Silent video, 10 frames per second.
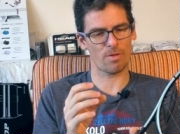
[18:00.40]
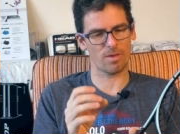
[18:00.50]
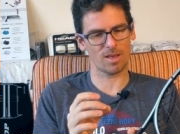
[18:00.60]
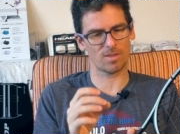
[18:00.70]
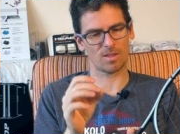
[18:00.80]

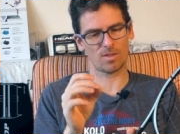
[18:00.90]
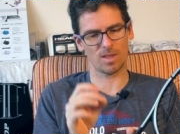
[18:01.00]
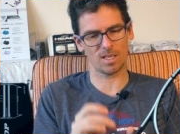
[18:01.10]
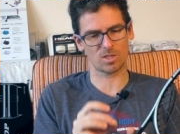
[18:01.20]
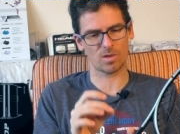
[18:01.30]
think that
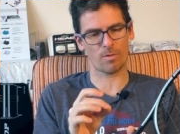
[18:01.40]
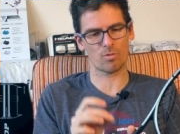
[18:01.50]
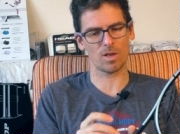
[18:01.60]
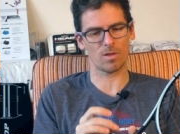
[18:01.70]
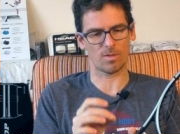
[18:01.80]
this
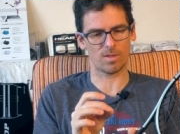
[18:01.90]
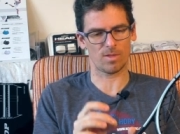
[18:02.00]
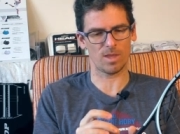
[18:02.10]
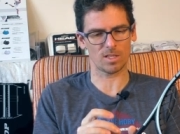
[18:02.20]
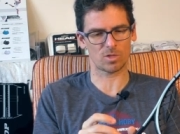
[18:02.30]
three
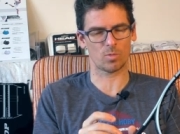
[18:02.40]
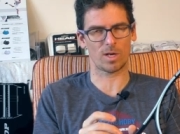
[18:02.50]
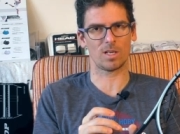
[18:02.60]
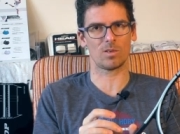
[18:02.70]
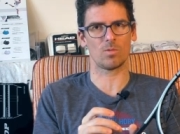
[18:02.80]
this
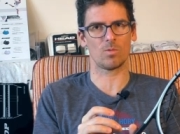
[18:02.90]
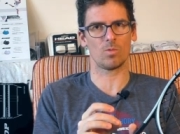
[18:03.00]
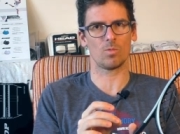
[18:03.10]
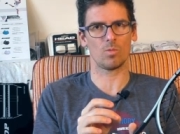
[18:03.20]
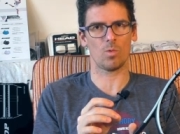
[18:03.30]
when it
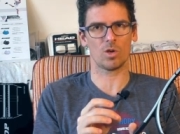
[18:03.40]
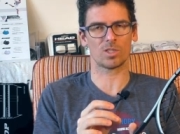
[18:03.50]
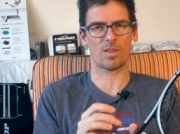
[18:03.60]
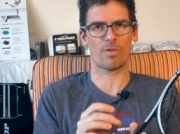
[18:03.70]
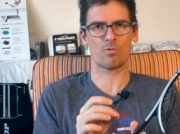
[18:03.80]

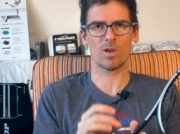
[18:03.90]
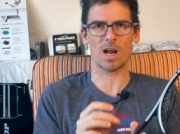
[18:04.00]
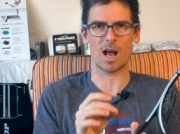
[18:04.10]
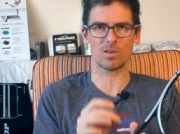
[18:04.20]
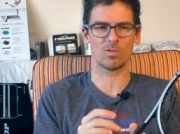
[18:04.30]
was a
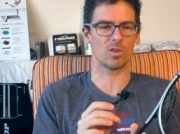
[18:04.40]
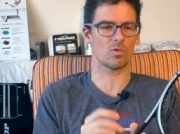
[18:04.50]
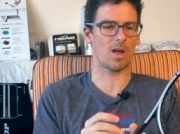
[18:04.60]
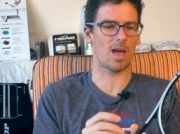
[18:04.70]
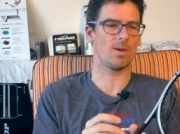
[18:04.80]
300
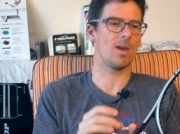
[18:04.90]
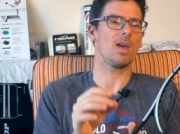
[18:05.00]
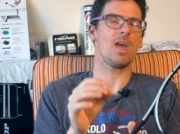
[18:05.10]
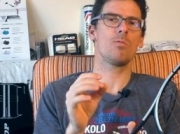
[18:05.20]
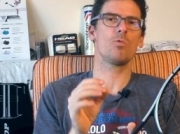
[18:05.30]
gram
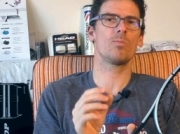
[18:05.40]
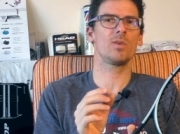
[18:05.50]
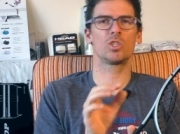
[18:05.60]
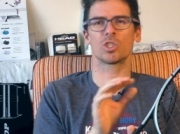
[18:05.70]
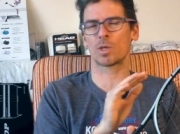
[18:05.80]
it would
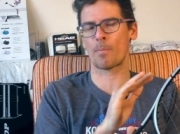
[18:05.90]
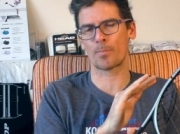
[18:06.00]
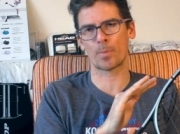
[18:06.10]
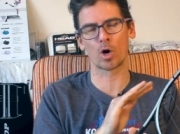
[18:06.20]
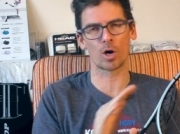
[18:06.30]
be just
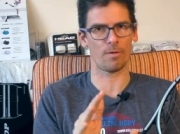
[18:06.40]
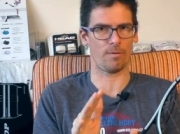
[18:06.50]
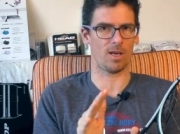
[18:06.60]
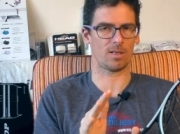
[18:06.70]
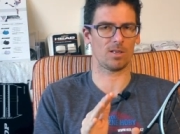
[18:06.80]

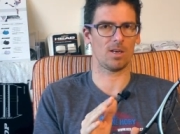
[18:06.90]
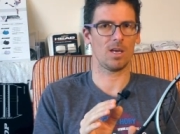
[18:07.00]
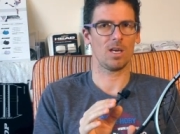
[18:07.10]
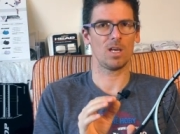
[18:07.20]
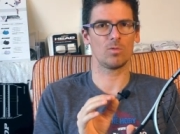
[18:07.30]
perfect
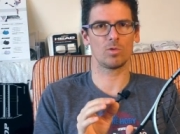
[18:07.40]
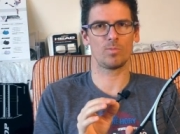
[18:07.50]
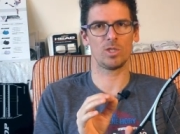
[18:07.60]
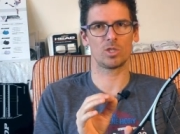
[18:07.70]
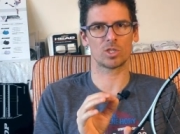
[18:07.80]
it
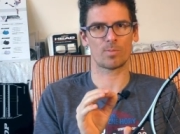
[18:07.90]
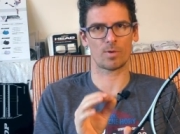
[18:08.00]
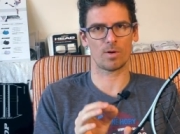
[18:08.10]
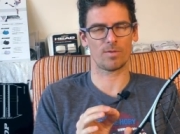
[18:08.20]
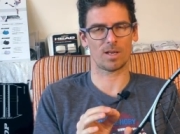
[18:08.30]
would be just
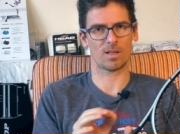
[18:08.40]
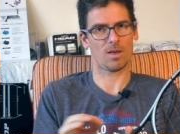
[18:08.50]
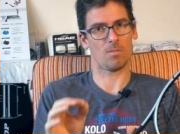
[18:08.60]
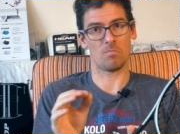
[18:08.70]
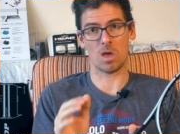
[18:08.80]
perfect
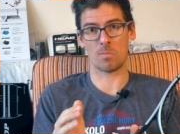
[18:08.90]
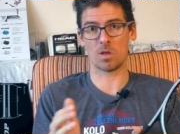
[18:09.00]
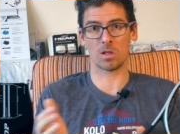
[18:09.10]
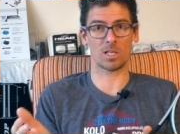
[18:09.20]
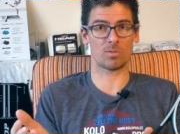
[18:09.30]

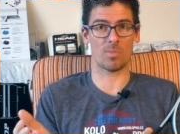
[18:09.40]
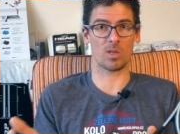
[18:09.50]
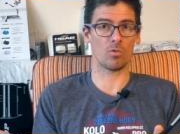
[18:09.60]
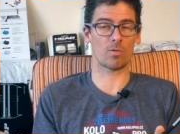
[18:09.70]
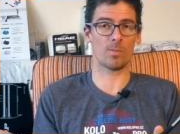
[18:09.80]
maybe less
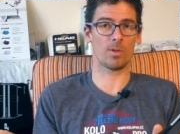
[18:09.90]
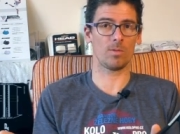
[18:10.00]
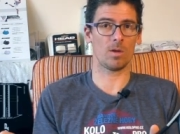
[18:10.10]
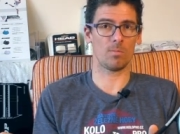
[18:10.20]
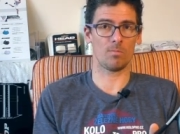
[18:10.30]

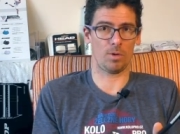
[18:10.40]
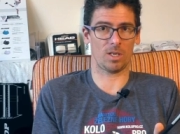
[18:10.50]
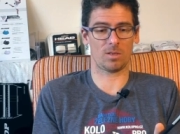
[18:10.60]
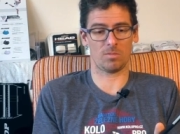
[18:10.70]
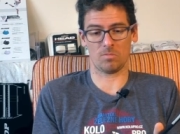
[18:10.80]
maneuverable
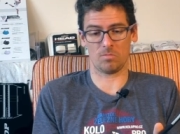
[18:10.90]
but